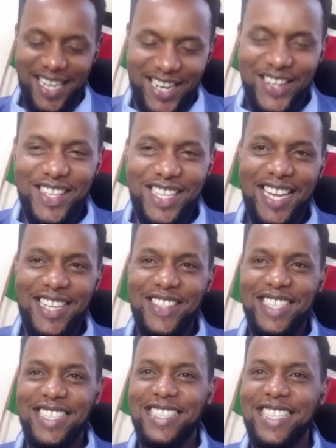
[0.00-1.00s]

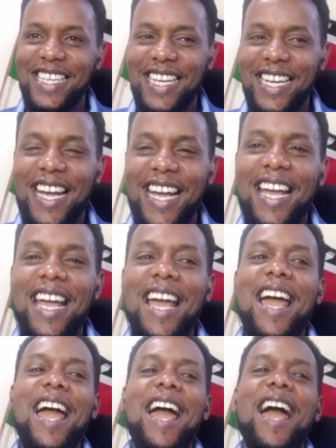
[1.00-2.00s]
Kariuki is saying.
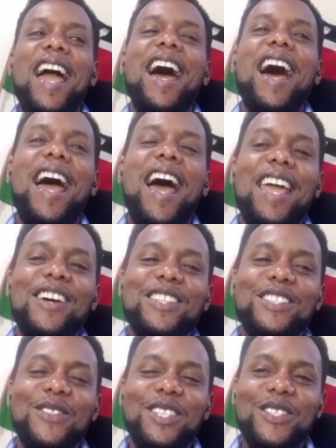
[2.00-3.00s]
I
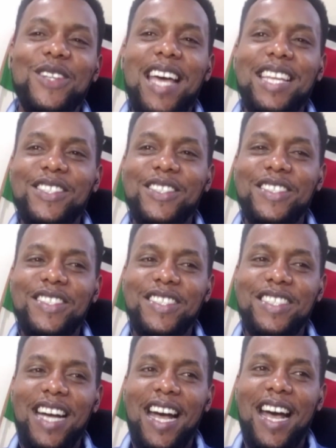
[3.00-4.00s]
also want to add
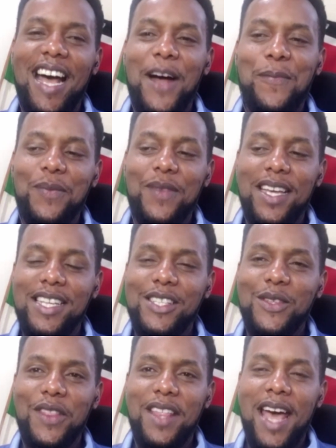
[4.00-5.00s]
to
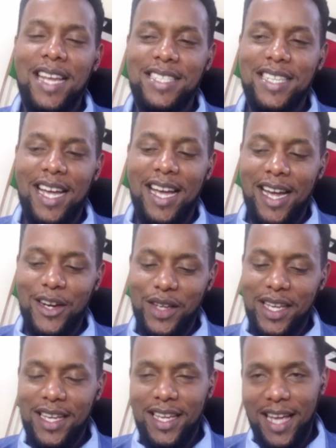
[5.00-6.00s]
that.
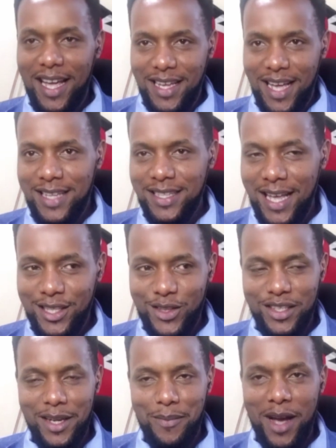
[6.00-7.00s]
Kariuki has
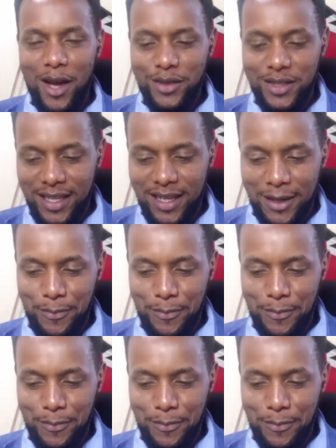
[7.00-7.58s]
talked about